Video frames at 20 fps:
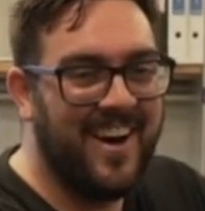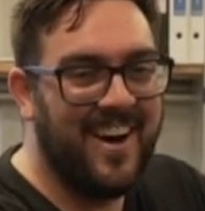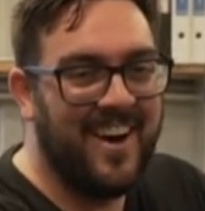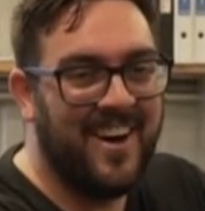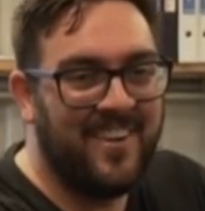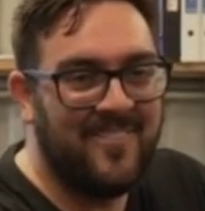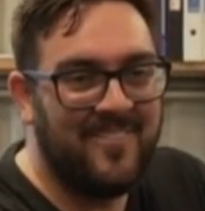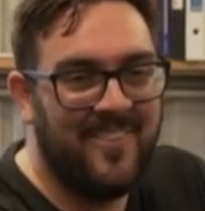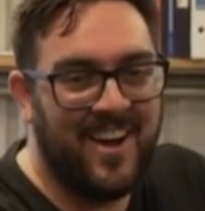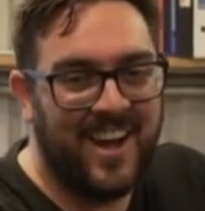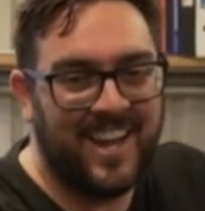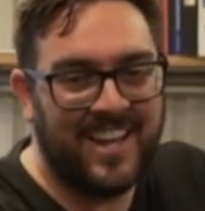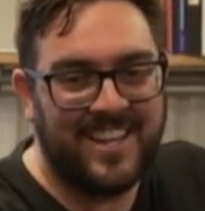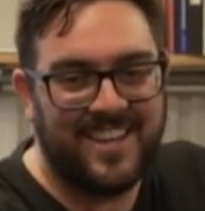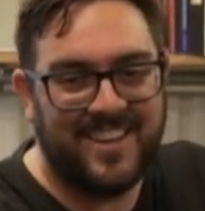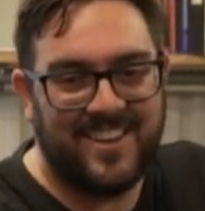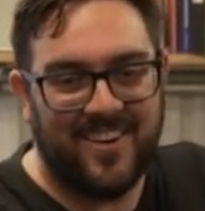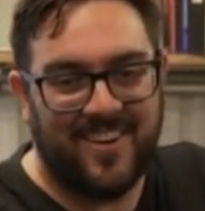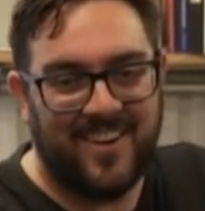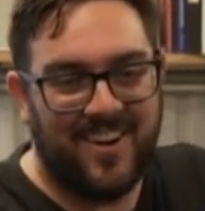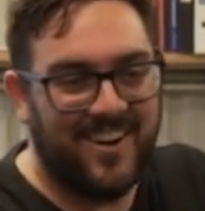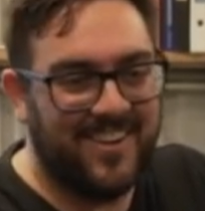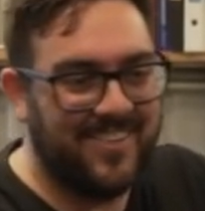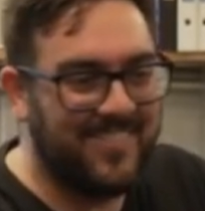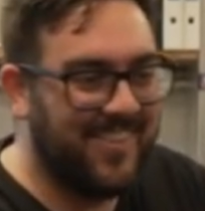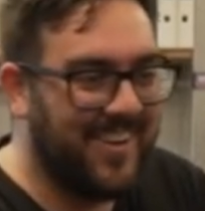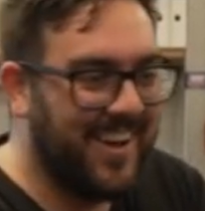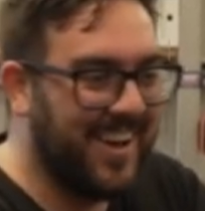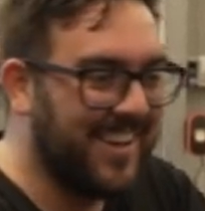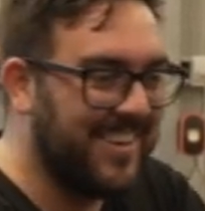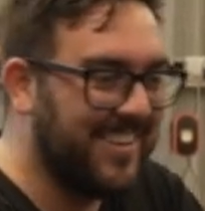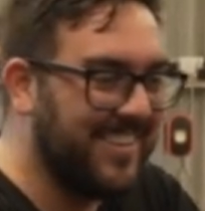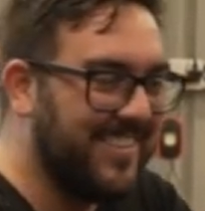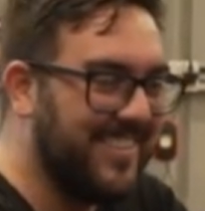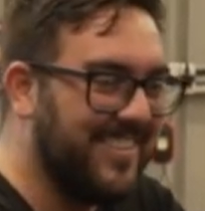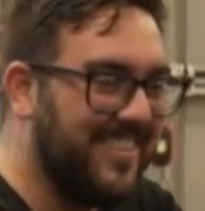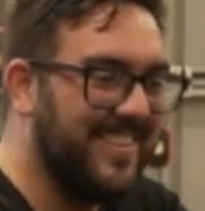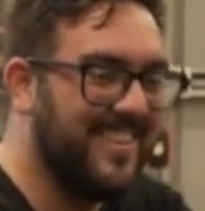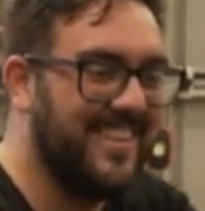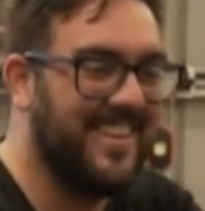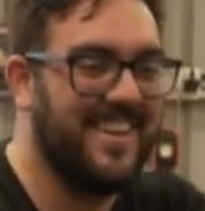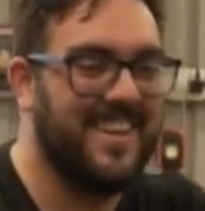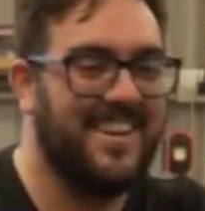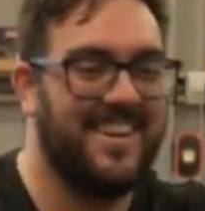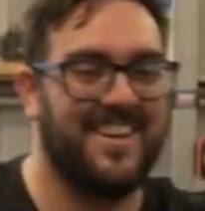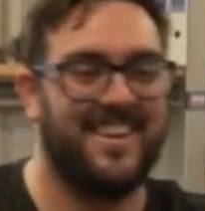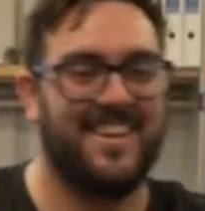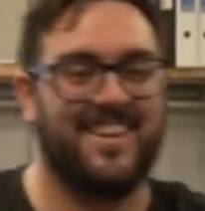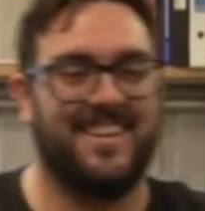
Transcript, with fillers: oh my god, Michael. It was actually